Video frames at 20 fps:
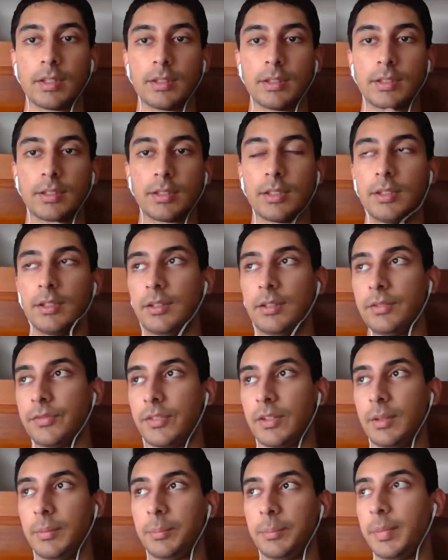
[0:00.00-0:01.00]
So
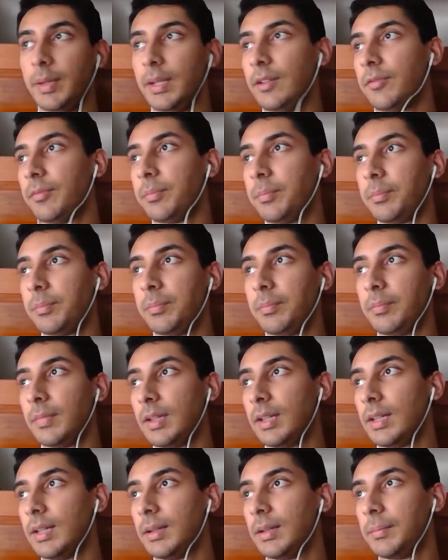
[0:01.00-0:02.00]
for a bit
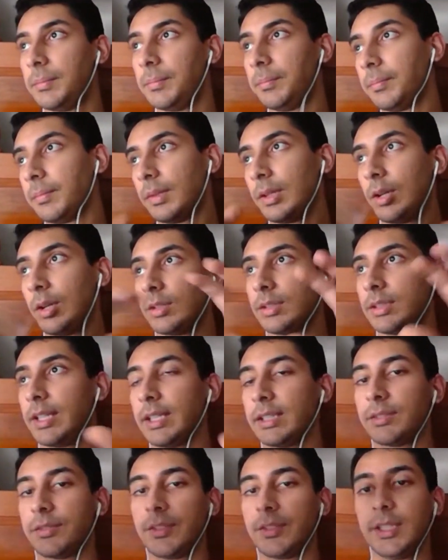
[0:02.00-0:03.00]
of
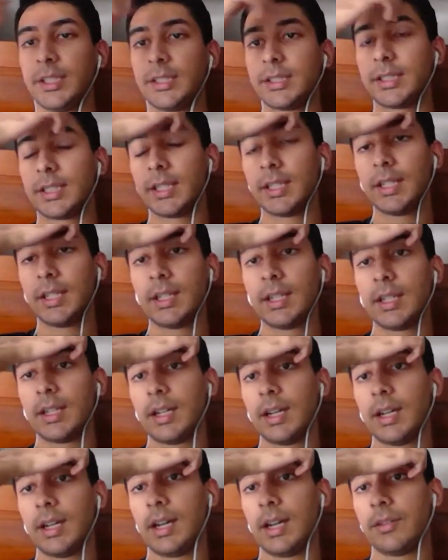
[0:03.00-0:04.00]
context first,
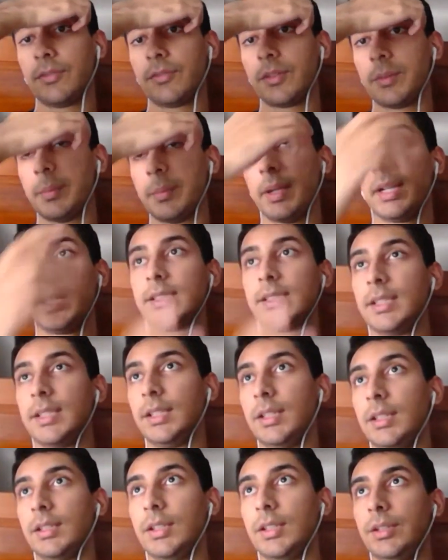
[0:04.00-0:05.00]
for
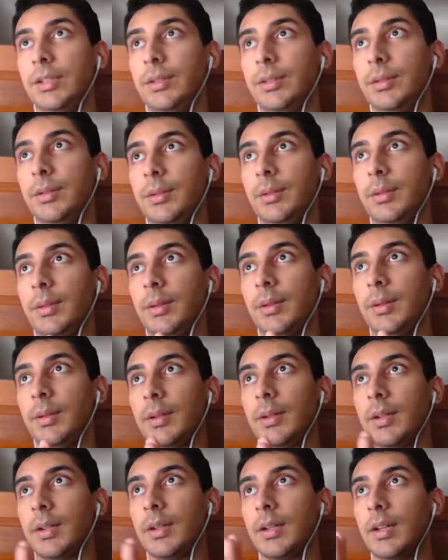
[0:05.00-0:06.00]
medicine, you
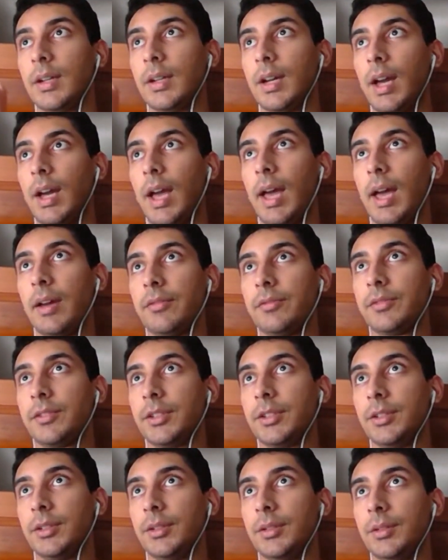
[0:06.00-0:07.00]
have
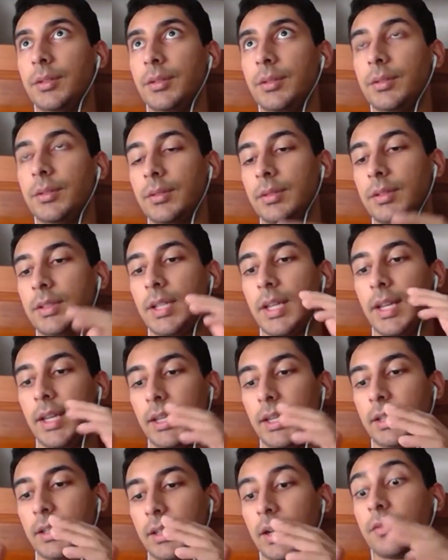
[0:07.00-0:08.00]
to
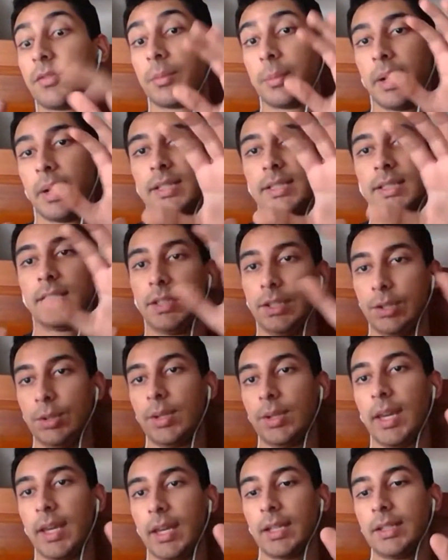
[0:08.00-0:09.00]
take, for medicine in the
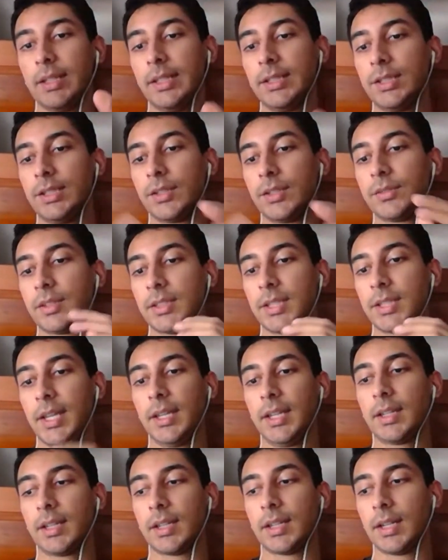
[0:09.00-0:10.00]
UK at least, you have to
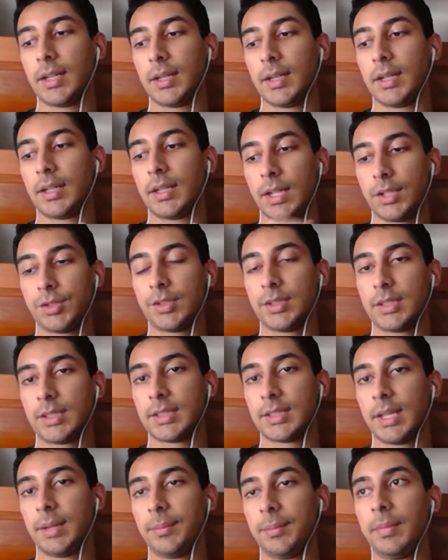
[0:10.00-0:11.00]
take an entrance
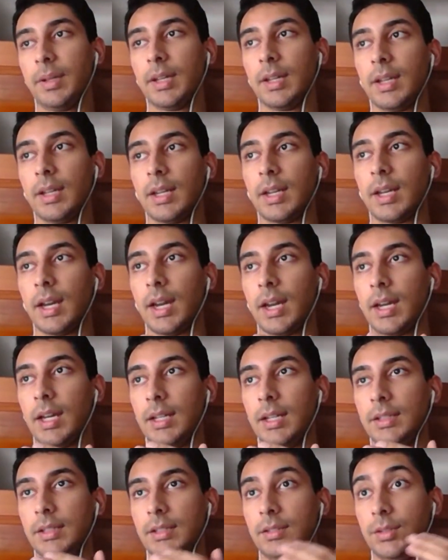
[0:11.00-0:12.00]
exam
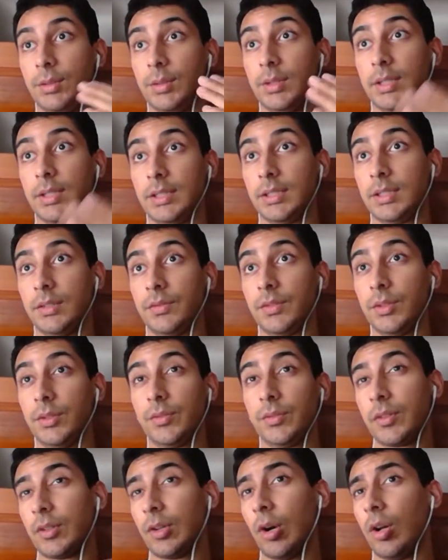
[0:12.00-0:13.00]
and do an interview
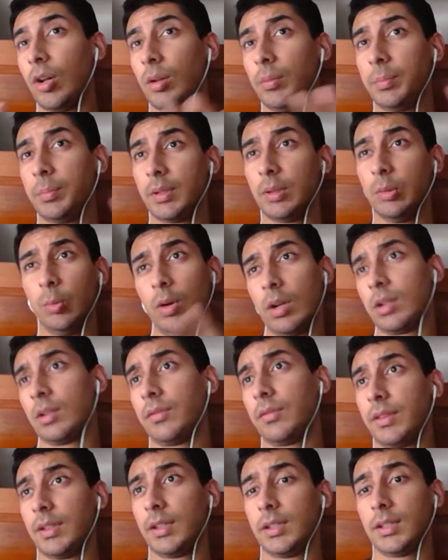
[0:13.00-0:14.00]
for all but one
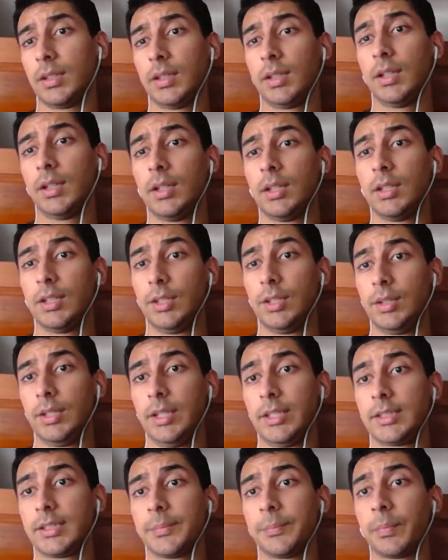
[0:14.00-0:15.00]
of the
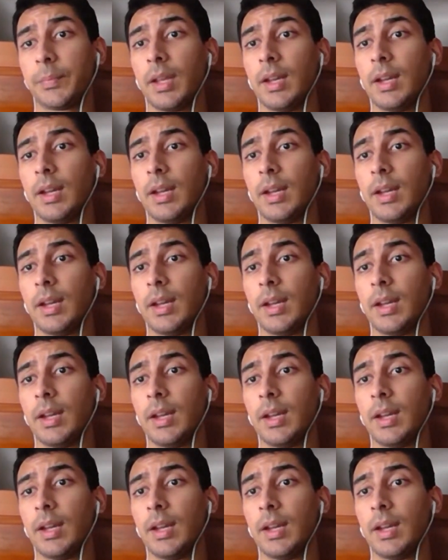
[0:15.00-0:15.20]
unis.